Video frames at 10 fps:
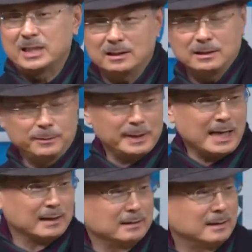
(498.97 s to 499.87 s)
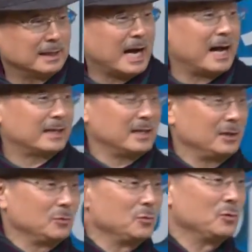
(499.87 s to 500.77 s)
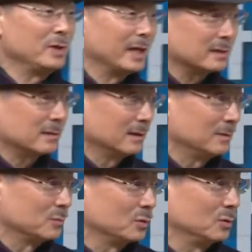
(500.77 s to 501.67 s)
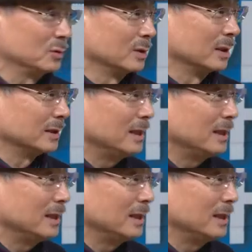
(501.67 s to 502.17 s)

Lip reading: what would happen if you bought a lot to get a promotion?